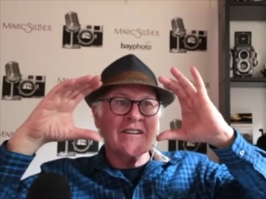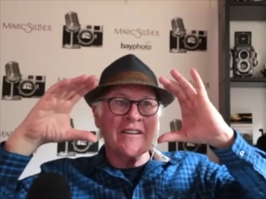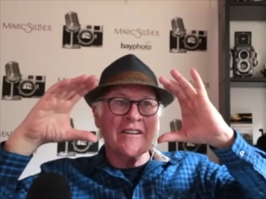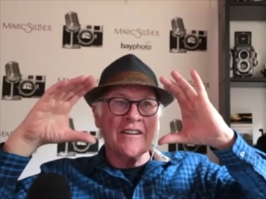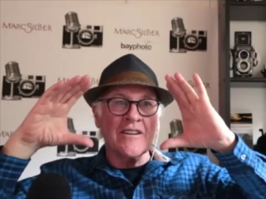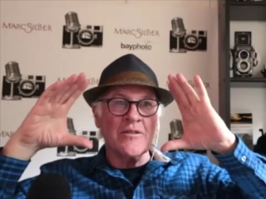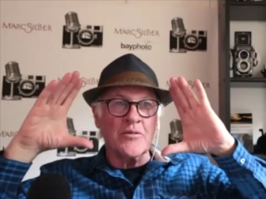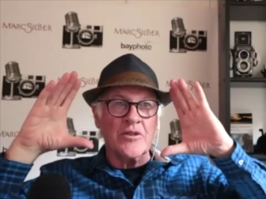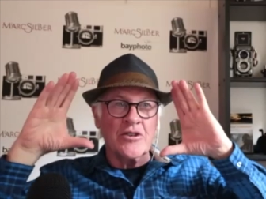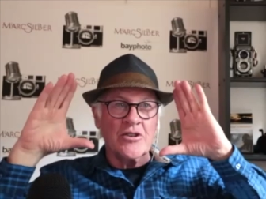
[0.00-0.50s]
it
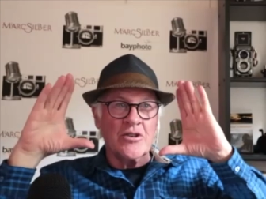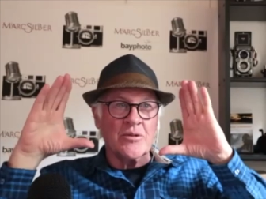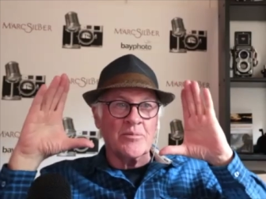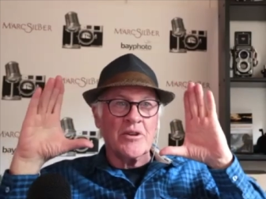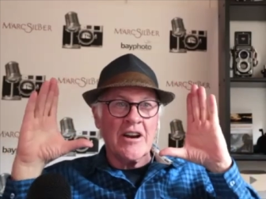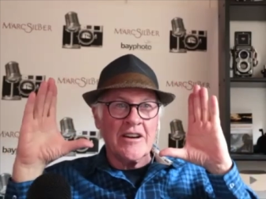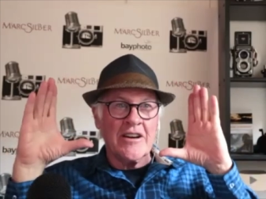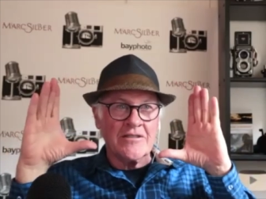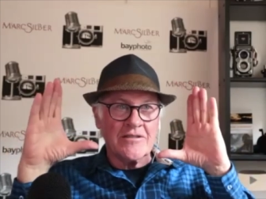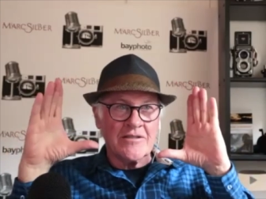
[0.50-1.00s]
again when you're
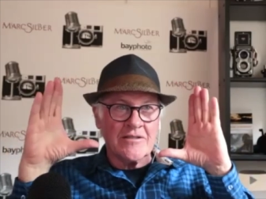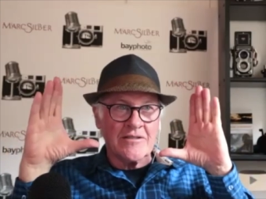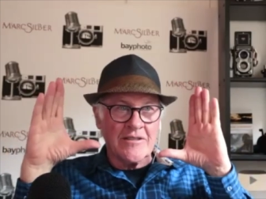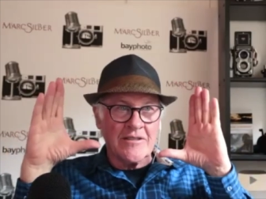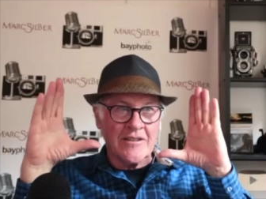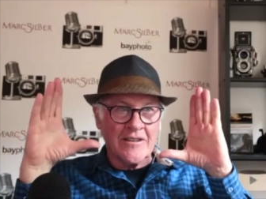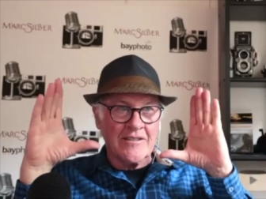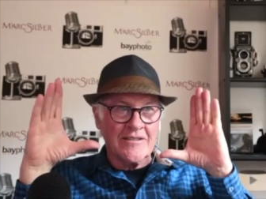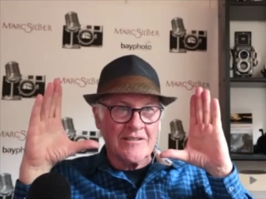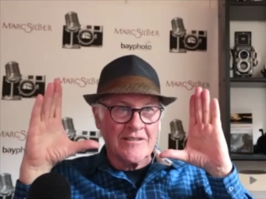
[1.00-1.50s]

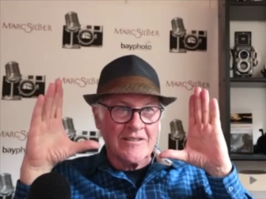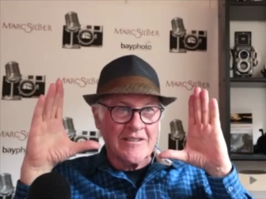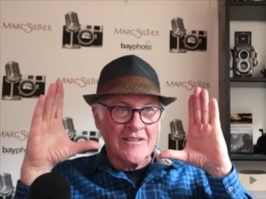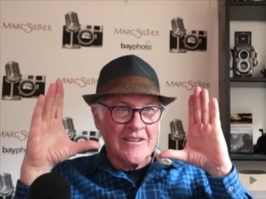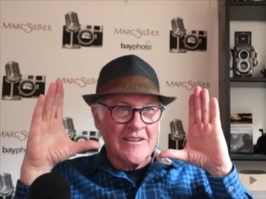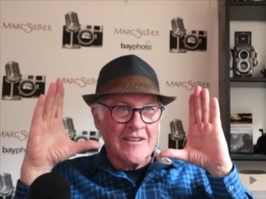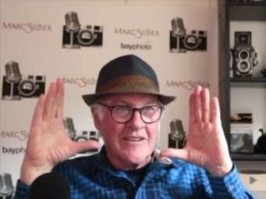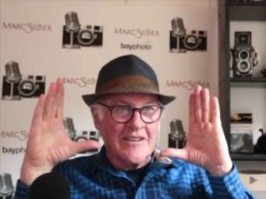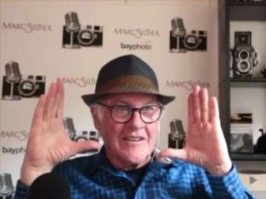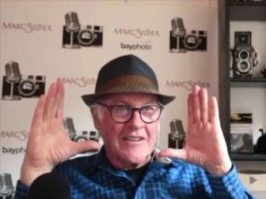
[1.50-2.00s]
processing it
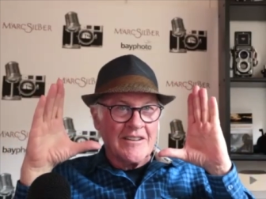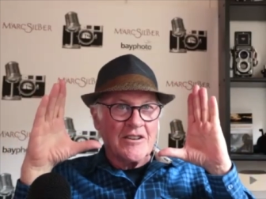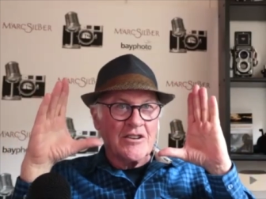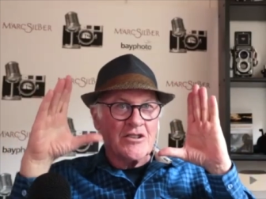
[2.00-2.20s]
that's